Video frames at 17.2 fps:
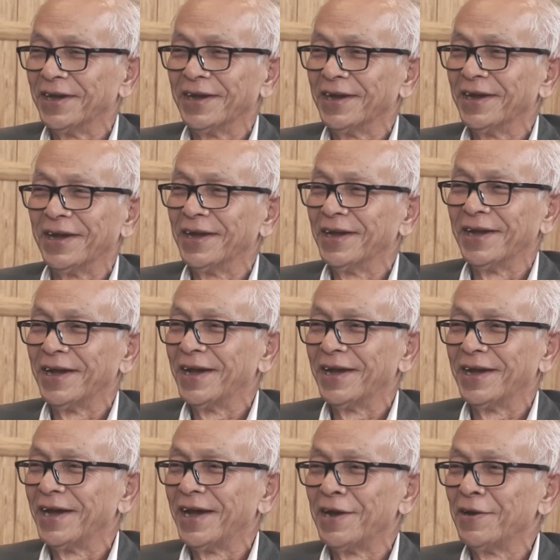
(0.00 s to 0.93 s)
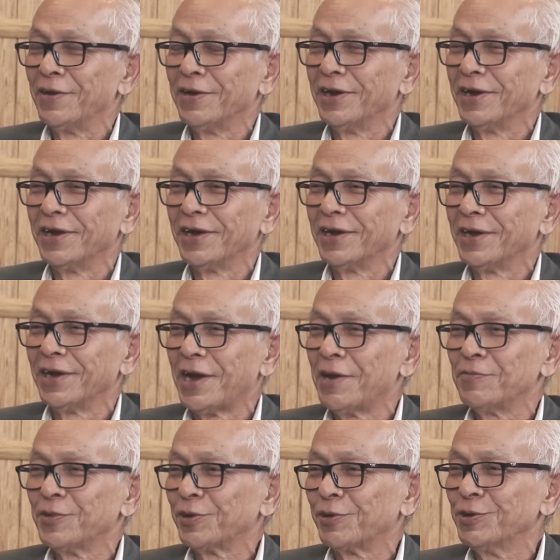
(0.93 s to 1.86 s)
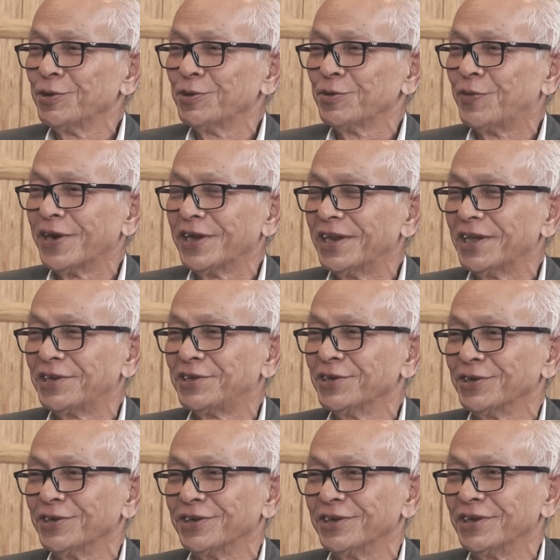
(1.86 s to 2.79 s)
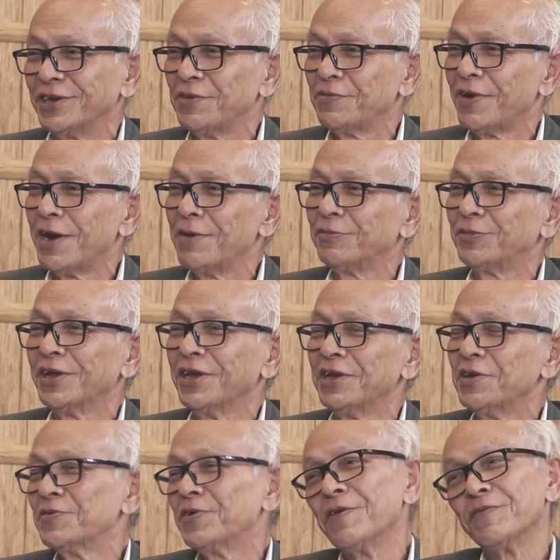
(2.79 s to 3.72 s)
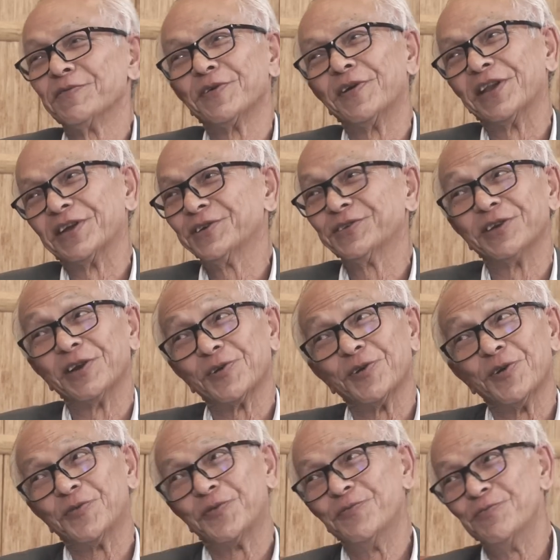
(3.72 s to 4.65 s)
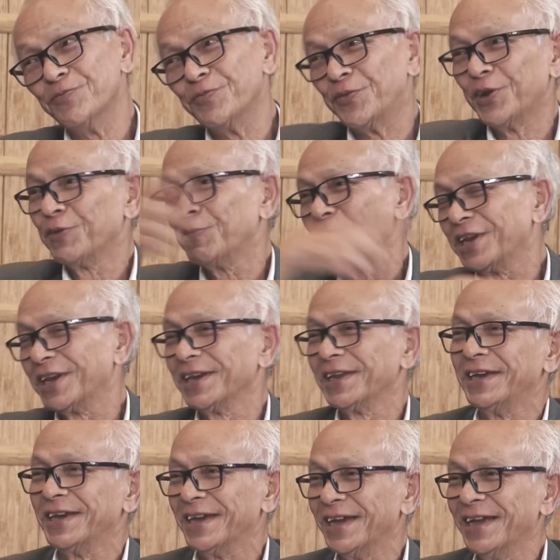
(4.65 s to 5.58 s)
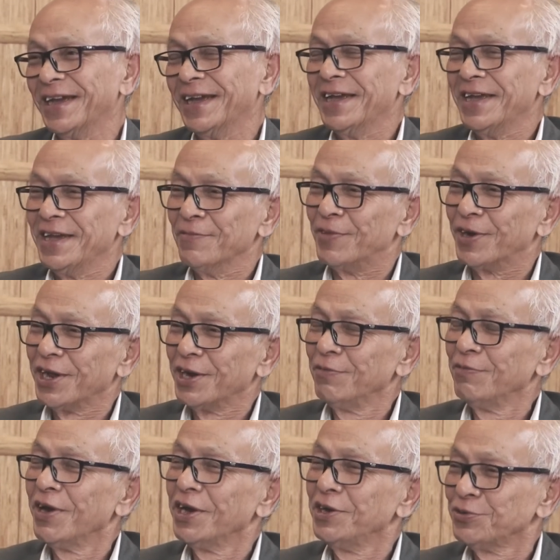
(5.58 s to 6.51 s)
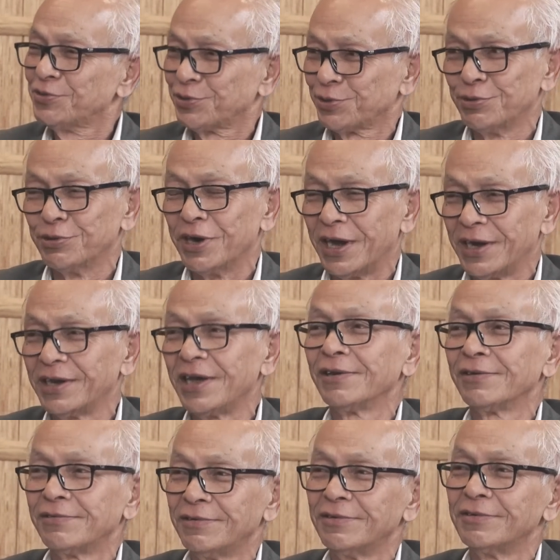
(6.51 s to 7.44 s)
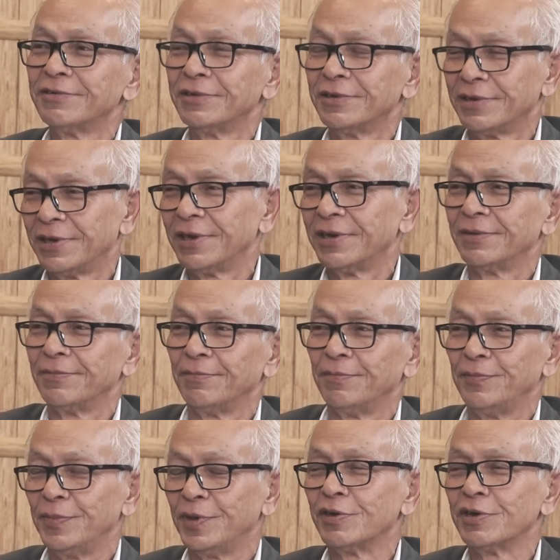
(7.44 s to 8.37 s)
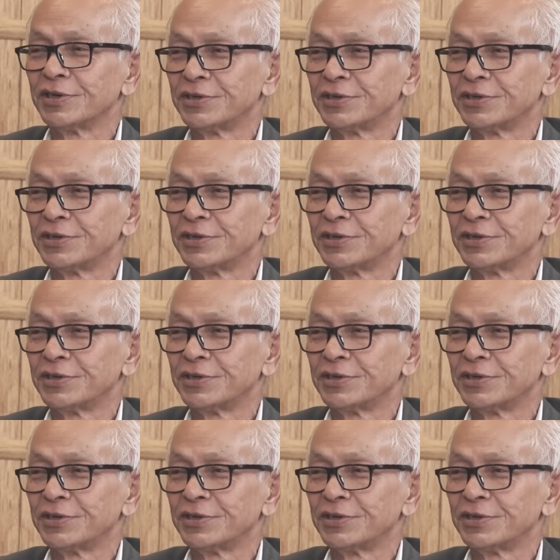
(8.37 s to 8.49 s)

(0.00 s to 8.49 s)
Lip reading: I'm not going to fight election. If I'm to election, I'll go frequently. But anyway, I used to go, and I'll go because